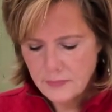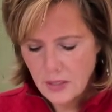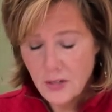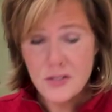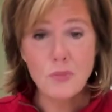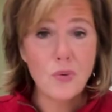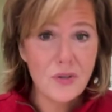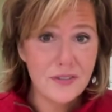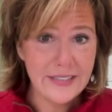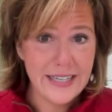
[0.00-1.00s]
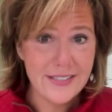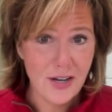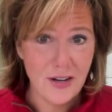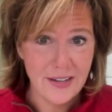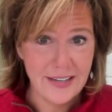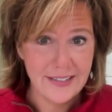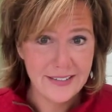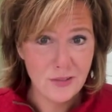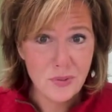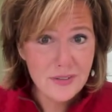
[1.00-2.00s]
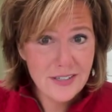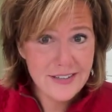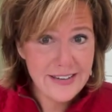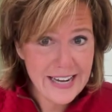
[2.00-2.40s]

Because the world needs Hawkeye. The world doesn't